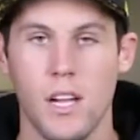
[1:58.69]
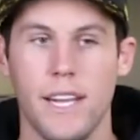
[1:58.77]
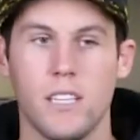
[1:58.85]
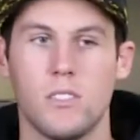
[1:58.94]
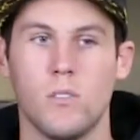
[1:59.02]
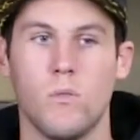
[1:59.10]

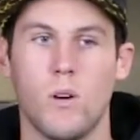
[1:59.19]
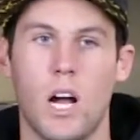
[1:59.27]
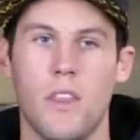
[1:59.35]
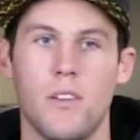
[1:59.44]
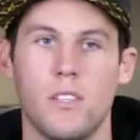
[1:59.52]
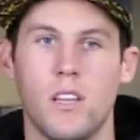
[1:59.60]
Yeah, so
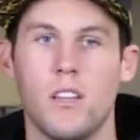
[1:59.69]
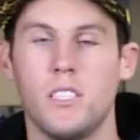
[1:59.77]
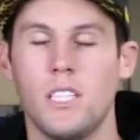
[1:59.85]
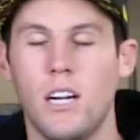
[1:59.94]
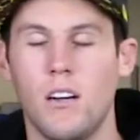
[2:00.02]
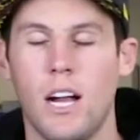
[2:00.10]
the
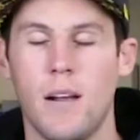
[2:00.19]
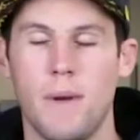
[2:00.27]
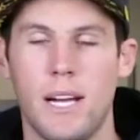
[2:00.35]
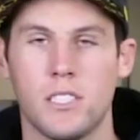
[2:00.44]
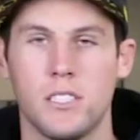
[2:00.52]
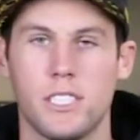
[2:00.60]
tire I'm
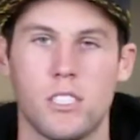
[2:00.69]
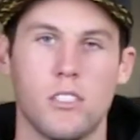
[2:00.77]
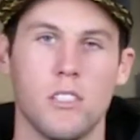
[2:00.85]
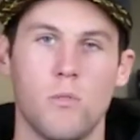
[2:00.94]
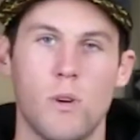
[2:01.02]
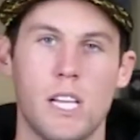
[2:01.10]
actually
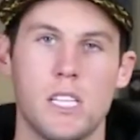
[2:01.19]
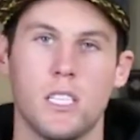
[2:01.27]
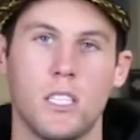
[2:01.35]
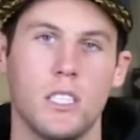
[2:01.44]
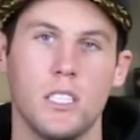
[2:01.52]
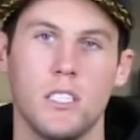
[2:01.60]
currently racing
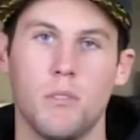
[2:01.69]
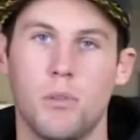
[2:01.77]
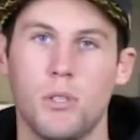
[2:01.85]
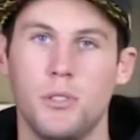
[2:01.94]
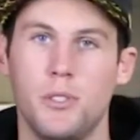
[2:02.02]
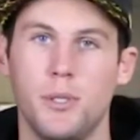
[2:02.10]
on in the
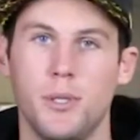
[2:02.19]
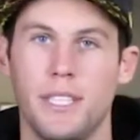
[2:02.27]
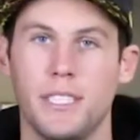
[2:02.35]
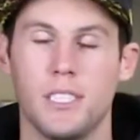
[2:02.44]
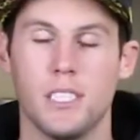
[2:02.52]
Pro 2 is